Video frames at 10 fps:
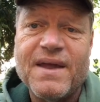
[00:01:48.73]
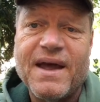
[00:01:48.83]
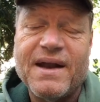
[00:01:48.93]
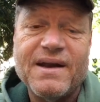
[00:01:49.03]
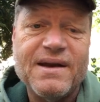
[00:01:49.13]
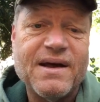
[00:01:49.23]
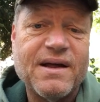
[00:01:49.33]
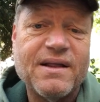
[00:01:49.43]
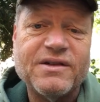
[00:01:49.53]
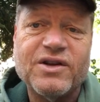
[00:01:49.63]
And
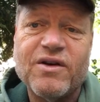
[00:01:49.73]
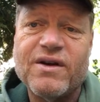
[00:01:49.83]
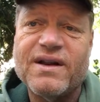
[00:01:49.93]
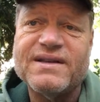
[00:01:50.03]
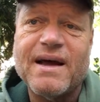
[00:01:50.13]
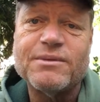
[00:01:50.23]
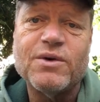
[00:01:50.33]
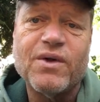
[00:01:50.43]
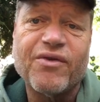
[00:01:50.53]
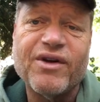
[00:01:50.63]
unless you go to the top
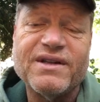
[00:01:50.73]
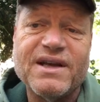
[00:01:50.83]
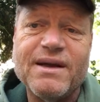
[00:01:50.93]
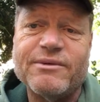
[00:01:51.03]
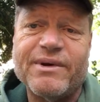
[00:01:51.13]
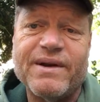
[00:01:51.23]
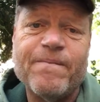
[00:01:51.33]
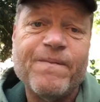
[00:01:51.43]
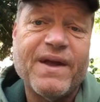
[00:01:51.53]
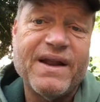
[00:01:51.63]
two or three teams, and
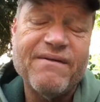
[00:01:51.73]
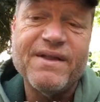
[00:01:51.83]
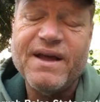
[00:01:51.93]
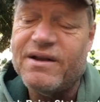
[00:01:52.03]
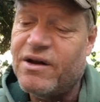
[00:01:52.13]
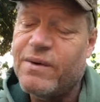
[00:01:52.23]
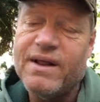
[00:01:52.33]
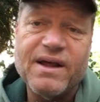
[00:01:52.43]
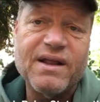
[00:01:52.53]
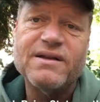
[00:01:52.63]
even then, you know
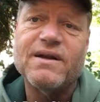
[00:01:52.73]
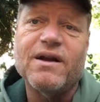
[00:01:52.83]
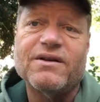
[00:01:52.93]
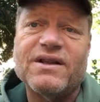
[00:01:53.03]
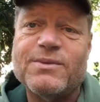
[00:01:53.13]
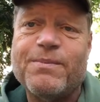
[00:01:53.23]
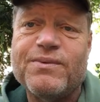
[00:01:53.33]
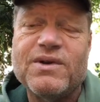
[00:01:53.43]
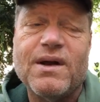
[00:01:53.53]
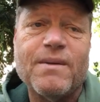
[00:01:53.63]
what, let's
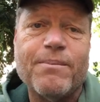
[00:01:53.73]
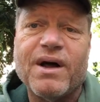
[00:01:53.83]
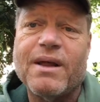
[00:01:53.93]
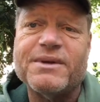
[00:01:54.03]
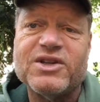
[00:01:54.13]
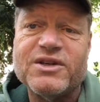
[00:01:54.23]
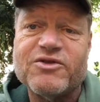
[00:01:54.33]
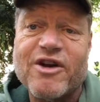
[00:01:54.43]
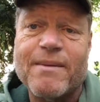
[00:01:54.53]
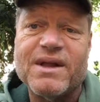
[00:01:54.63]
buckle up the chin
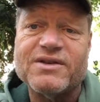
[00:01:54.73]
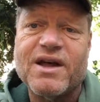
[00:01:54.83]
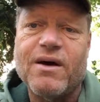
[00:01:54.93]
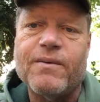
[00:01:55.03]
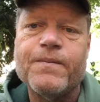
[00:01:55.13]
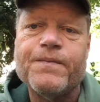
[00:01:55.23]
strap, let's go.